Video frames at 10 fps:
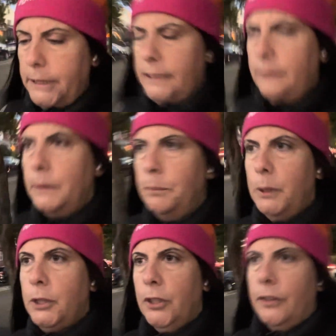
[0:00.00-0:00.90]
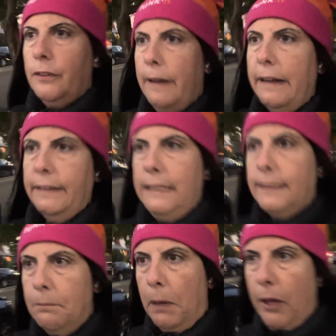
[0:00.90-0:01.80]
would put a circular out
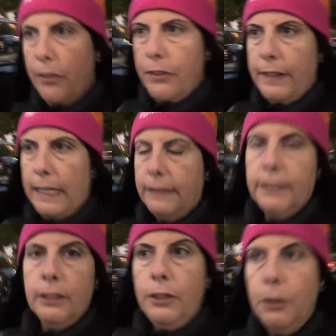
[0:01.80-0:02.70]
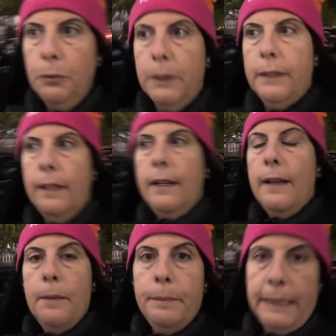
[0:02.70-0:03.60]
each month, and so you would
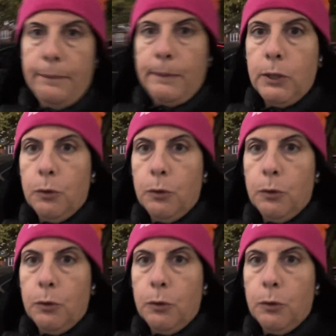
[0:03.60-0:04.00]
be able to